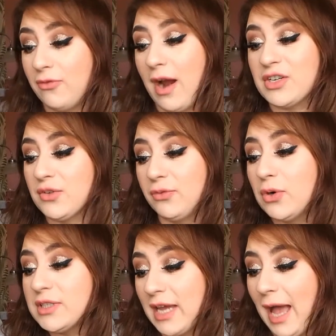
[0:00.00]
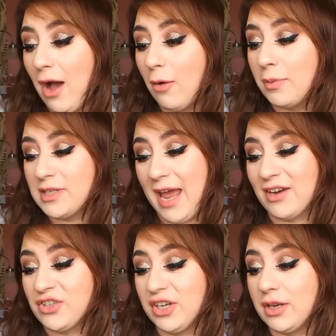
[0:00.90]
Fresh 48-Hour
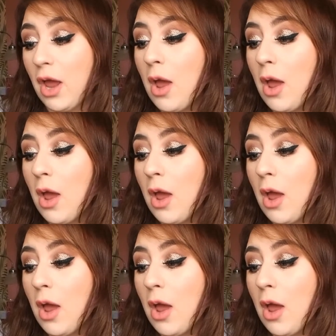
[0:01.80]
Protection